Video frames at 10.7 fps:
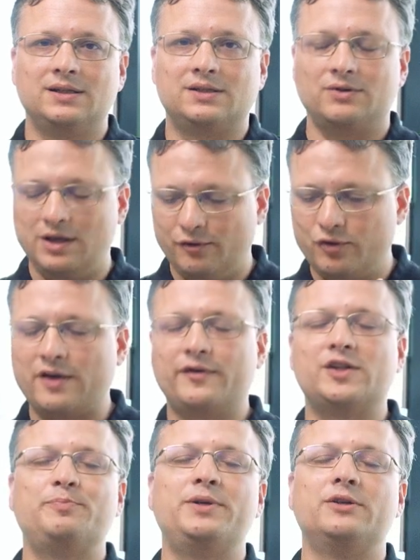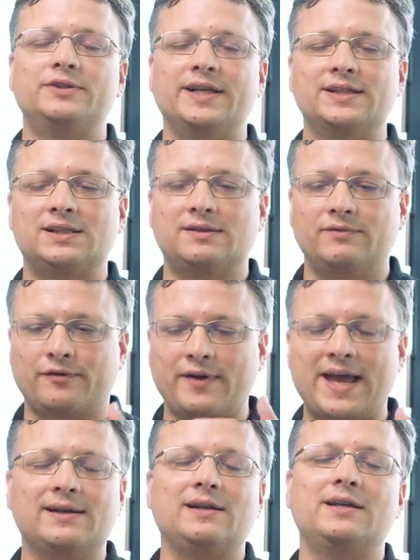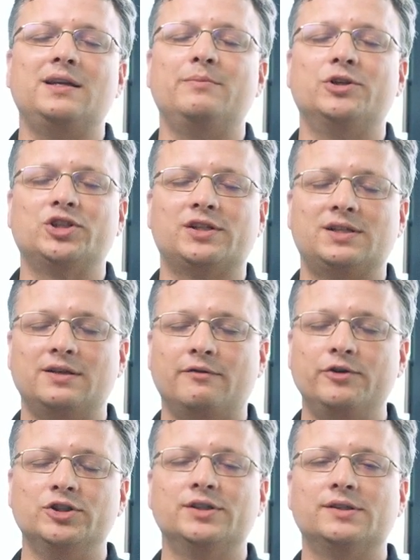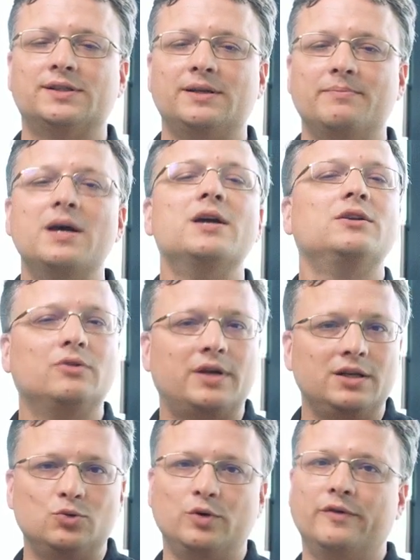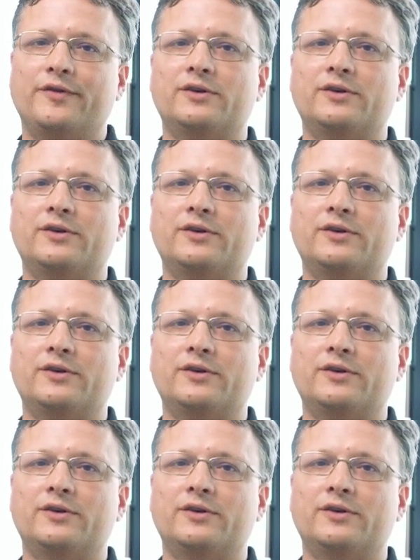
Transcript: So if you have experience with handling images in a vision system, you can do it with